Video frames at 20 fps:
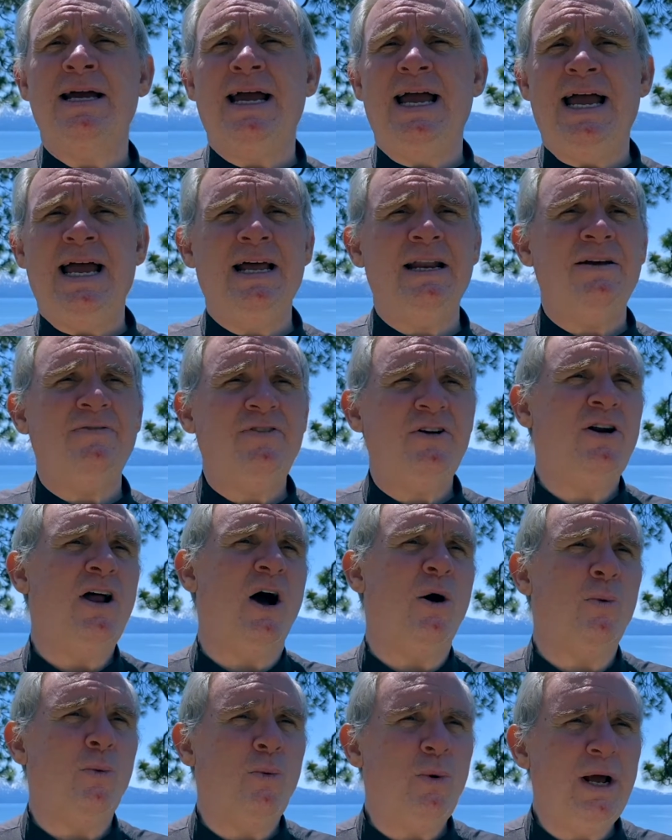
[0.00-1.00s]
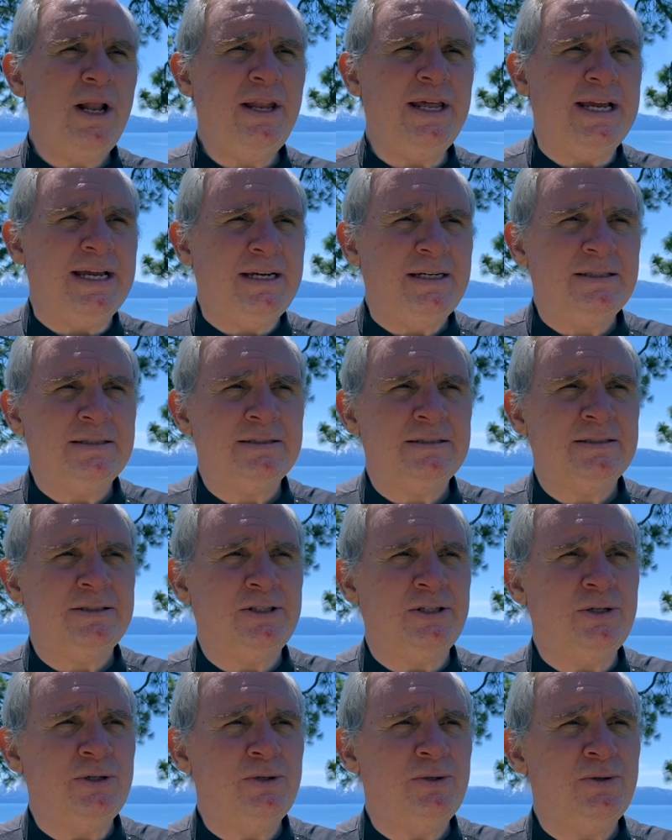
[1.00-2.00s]
And if you're not willing
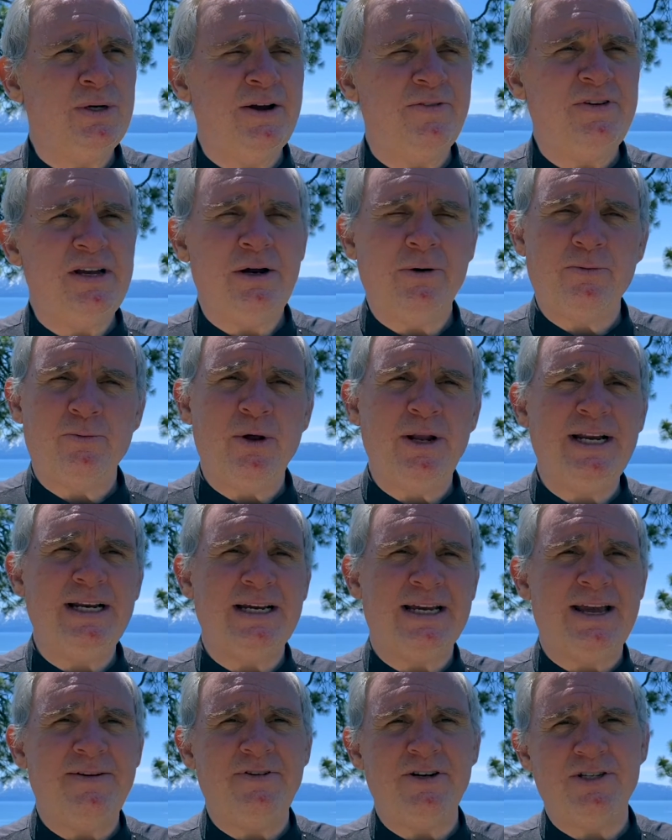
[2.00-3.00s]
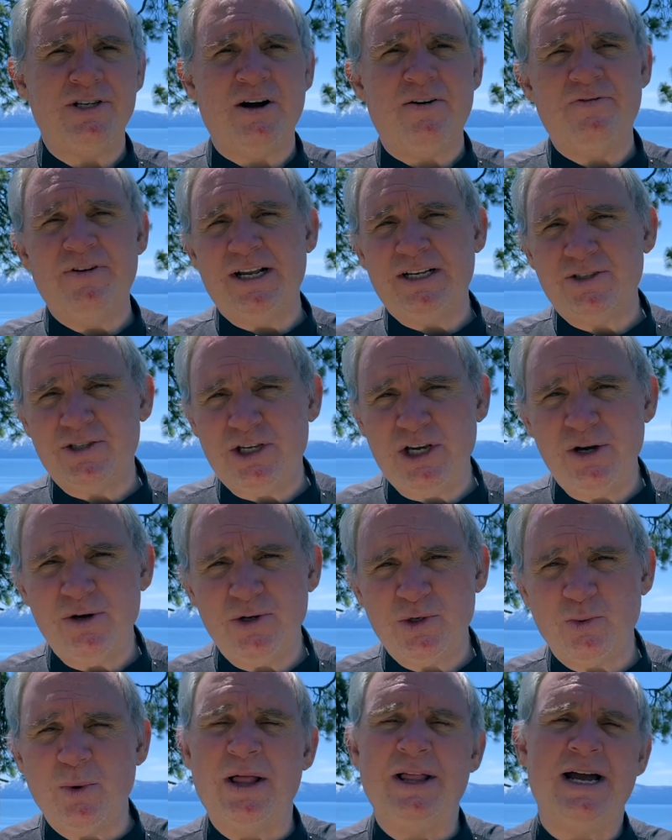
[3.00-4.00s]
to, if you're willing to give yourself an
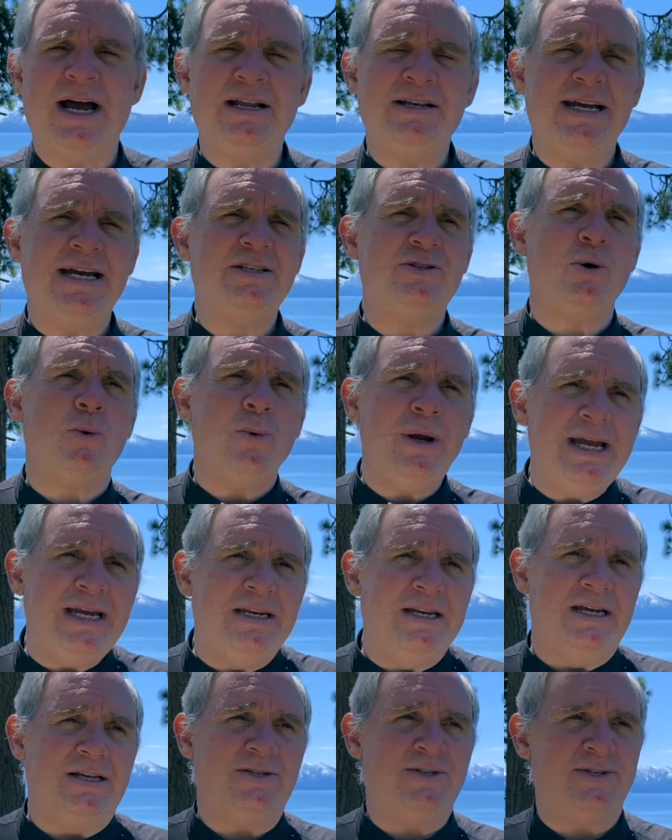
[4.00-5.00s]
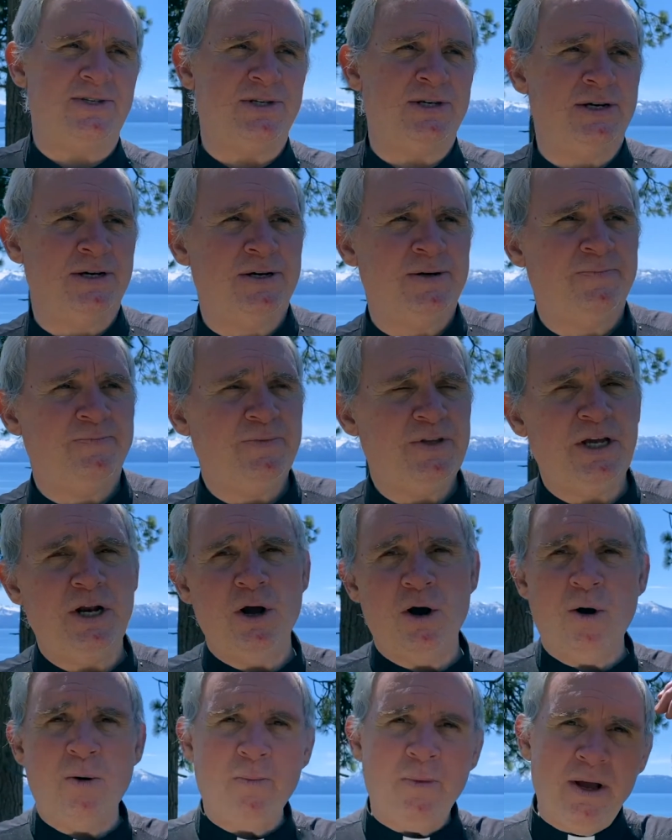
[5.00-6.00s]
excuse, well, it's a weakness. You
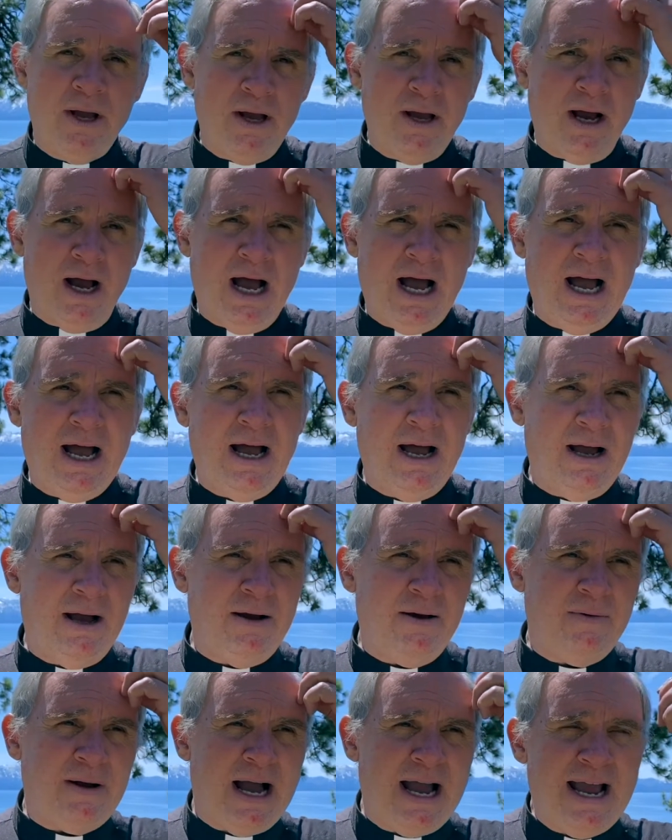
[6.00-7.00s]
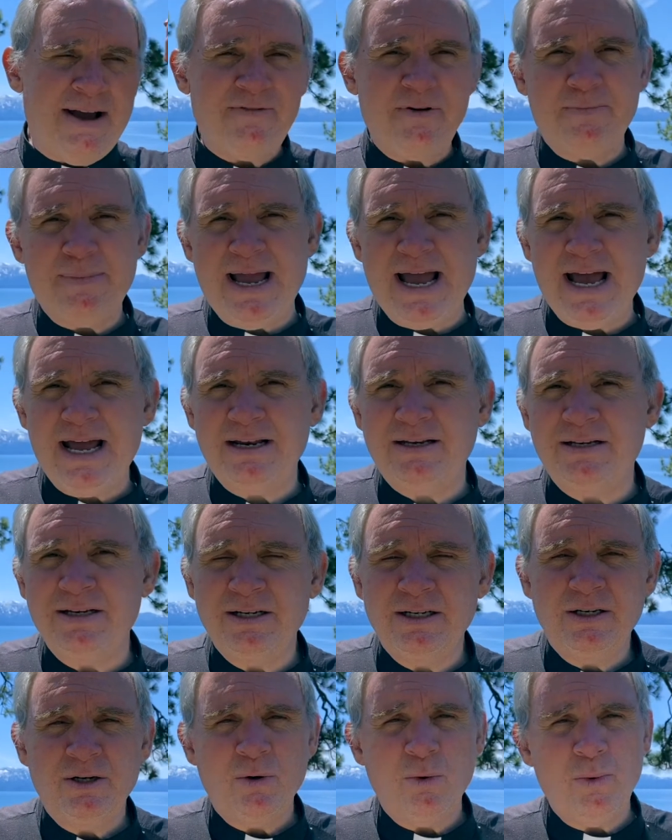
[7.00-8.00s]
know, I have a bad
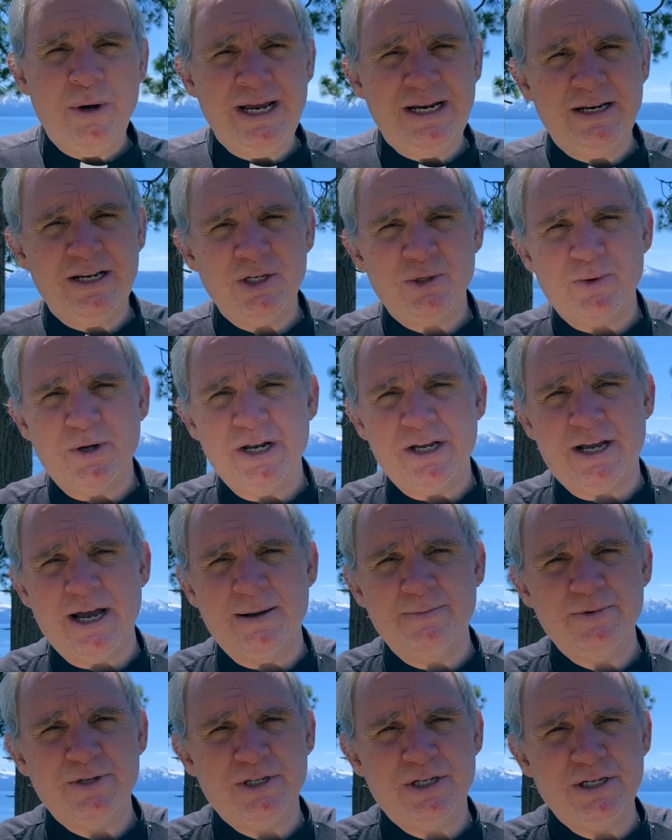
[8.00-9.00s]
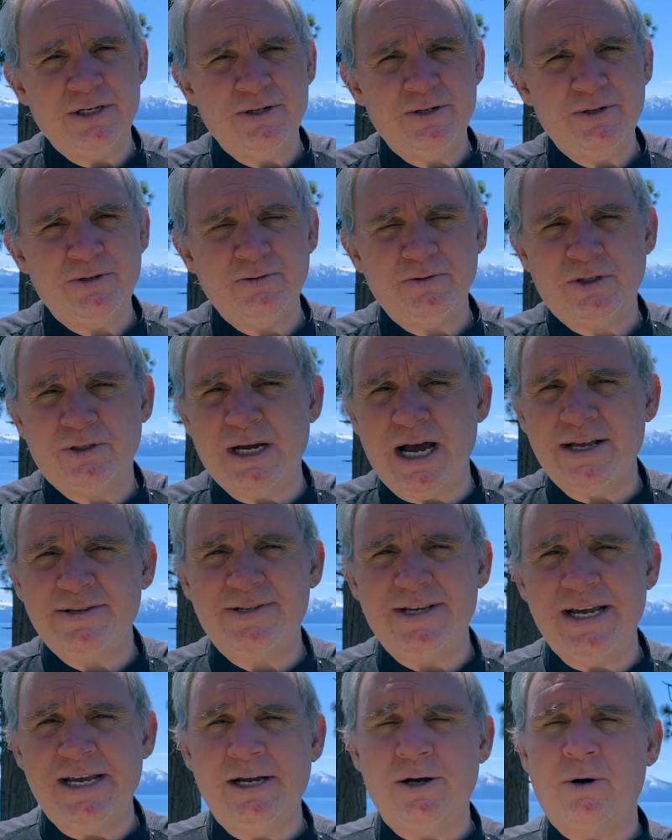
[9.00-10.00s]
weakness when it comes to
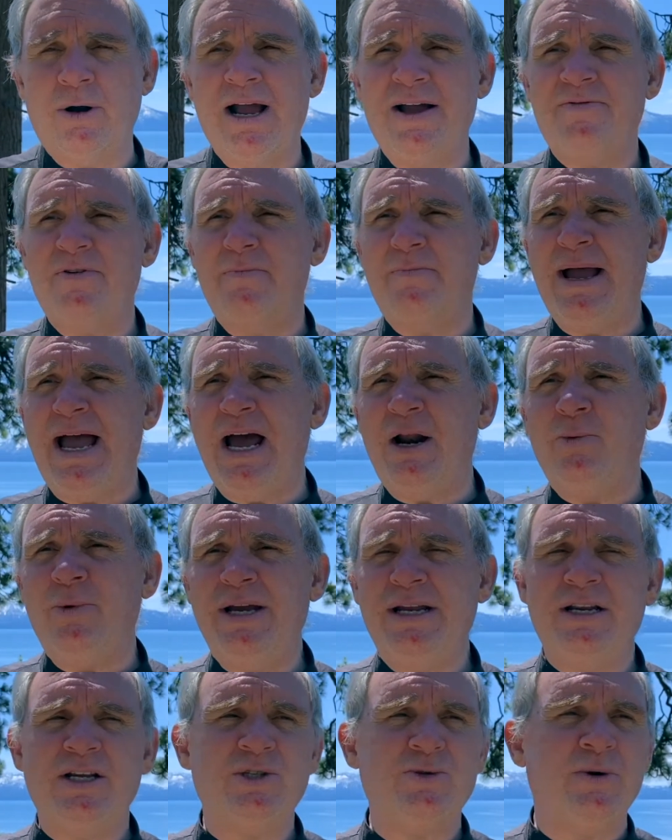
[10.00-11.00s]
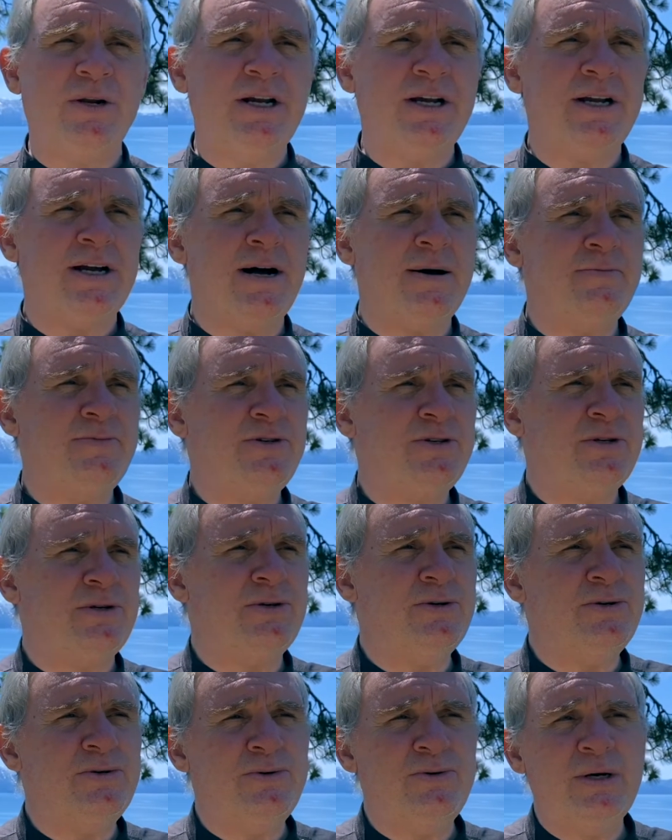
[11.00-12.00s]
cussing, or I have a bad weakness when it comes
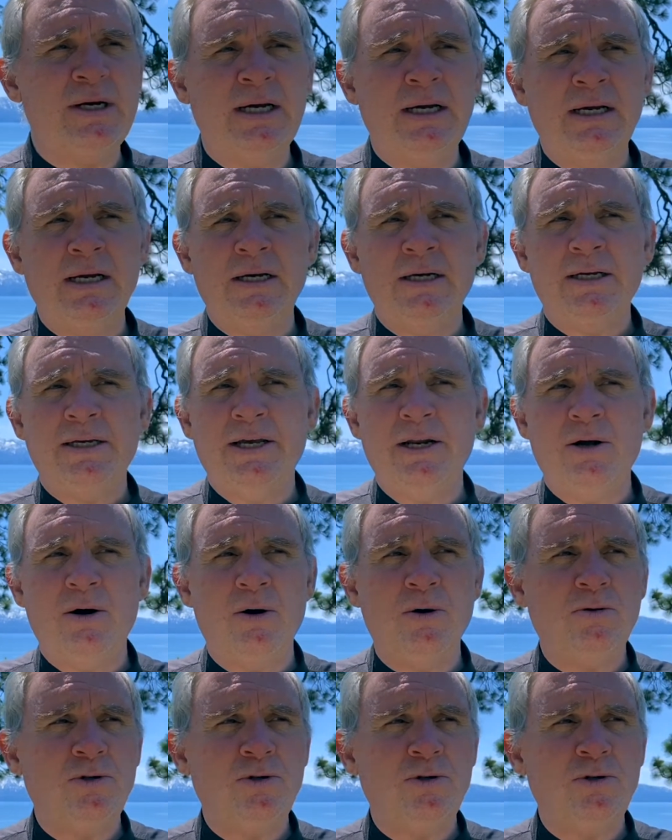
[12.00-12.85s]
to, you know,